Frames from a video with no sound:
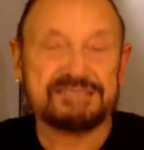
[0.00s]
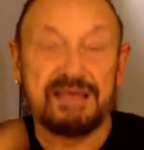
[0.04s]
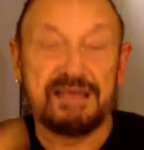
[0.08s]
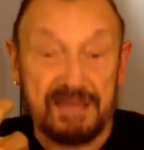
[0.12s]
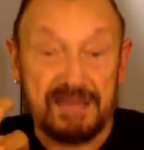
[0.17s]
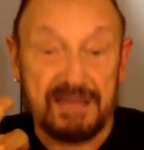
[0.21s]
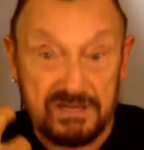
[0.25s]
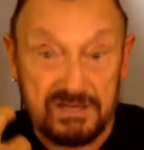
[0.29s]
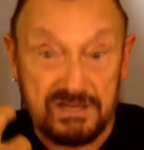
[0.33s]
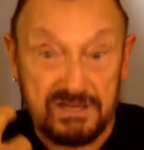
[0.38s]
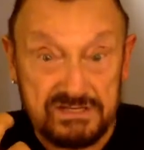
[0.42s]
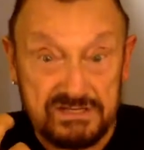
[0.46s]
And
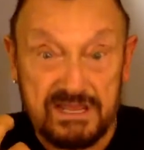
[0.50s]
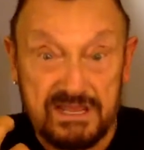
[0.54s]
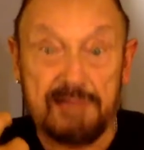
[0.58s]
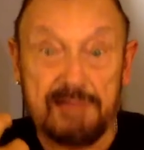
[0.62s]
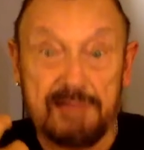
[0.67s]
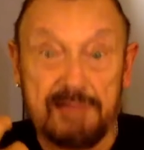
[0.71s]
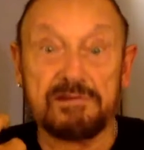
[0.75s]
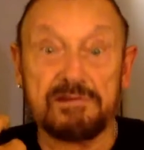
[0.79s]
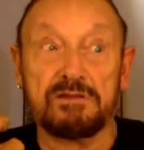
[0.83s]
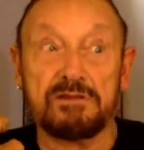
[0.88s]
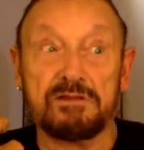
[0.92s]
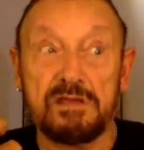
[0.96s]
I just
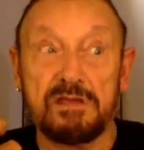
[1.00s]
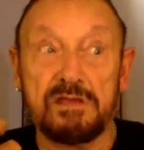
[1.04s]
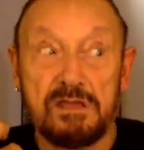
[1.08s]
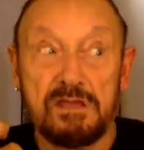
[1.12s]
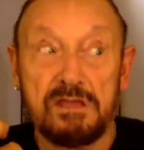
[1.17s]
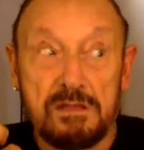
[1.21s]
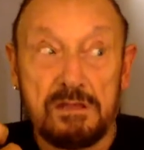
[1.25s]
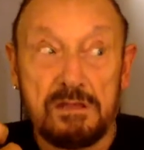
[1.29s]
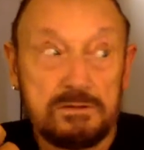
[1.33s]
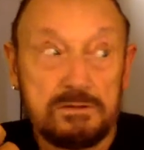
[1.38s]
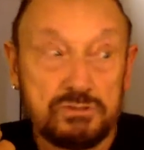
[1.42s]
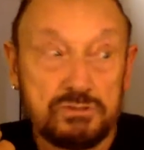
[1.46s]
carried on,
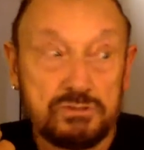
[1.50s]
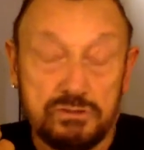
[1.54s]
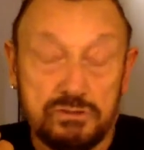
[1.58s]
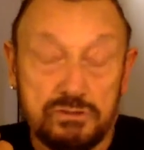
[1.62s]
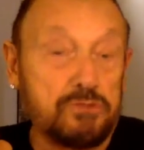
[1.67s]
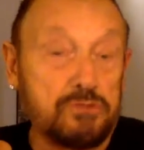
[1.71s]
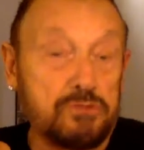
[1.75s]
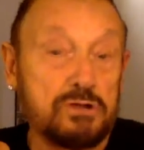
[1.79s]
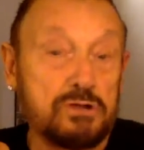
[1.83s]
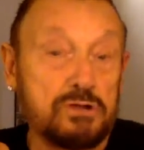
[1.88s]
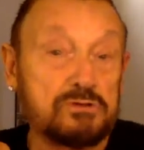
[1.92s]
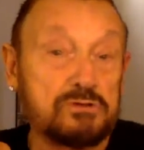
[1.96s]
took no
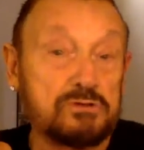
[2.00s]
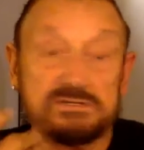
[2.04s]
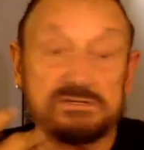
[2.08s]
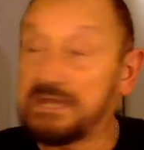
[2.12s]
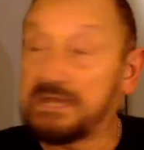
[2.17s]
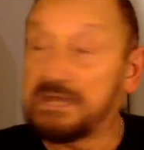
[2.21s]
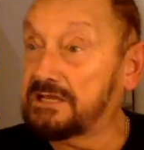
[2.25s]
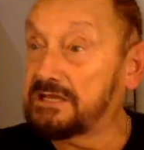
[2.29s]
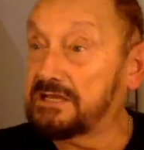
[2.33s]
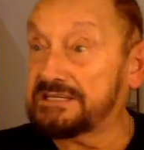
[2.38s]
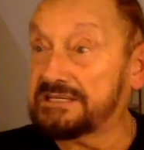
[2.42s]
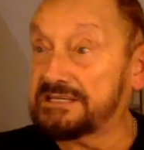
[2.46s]
notice.
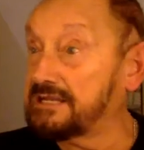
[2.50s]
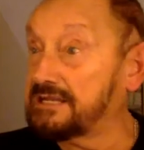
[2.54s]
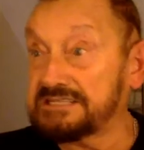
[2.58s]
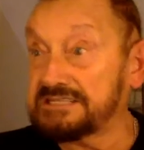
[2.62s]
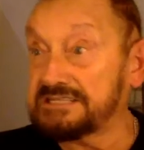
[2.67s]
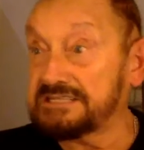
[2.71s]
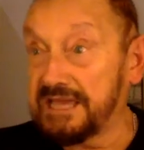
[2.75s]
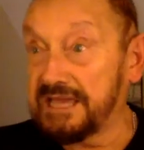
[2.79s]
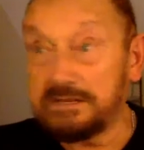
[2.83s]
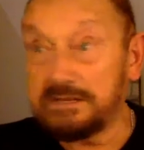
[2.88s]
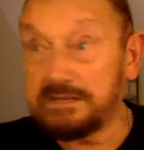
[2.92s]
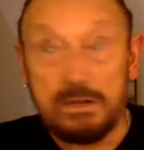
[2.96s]
He said,
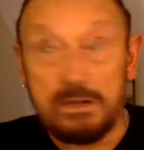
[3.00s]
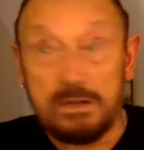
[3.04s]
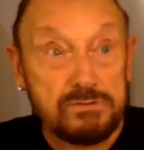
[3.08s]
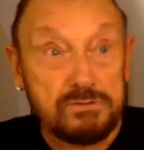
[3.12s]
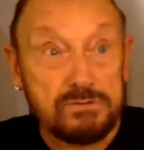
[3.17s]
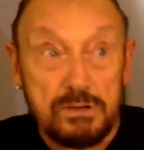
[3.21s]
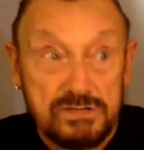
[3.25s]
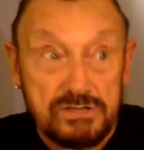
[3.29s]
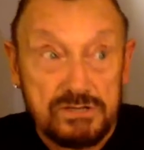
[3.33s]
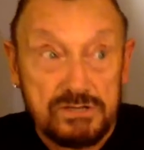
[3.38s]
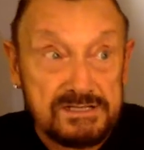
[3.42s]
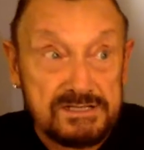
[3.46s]
take no
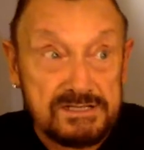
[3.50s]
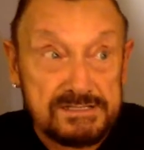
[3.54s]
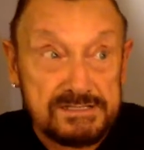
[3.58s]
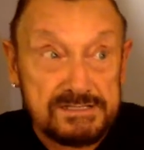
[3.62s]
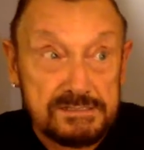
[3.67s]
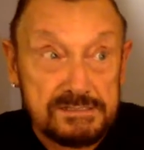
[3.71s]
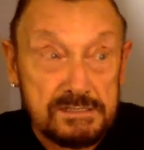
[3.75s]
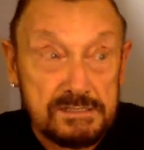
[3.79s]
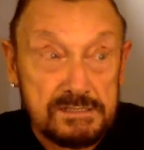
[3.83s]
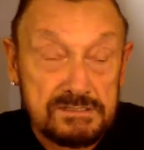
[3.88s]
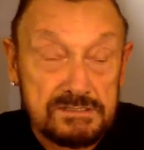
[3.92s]
notice.